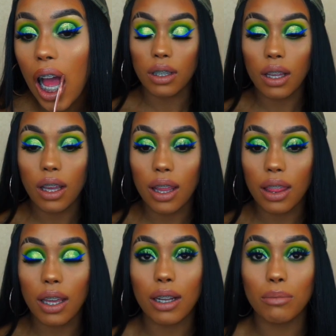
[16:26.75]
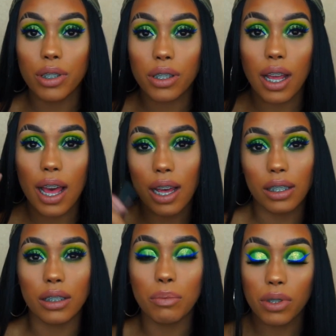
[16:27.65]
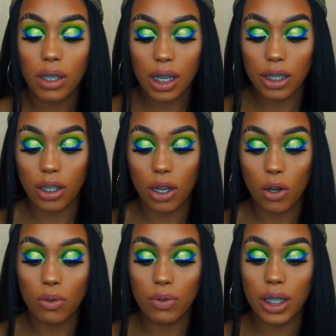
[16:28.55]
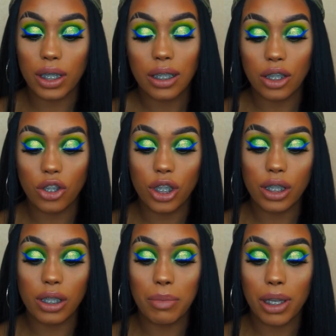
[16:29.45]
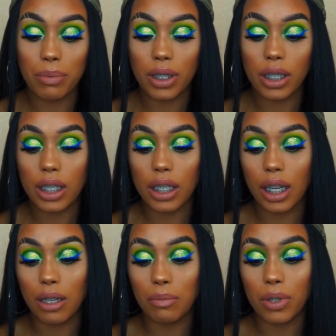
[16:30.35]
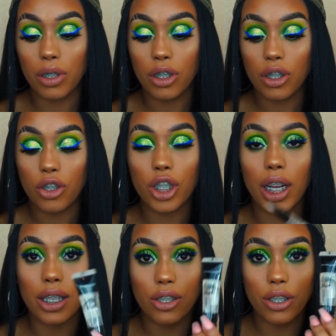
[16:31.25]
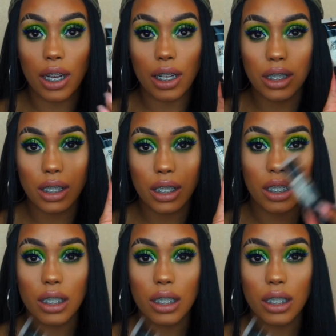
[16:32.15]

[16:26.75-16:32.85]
And then I'm just gonna add a lip gloss over it. This is just the Maybelline Shine Shot.